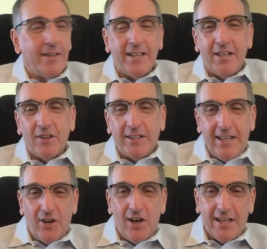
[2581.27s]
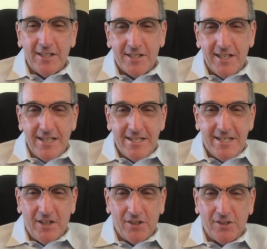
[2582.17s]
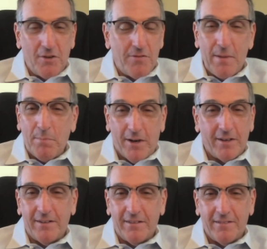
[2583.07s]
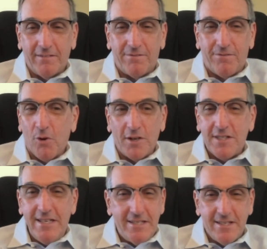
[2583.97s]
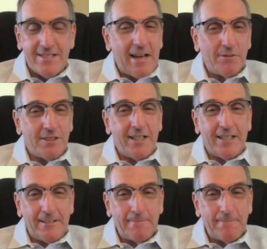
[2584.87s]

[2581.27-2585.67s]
late August until November, 4 seasons. That was it.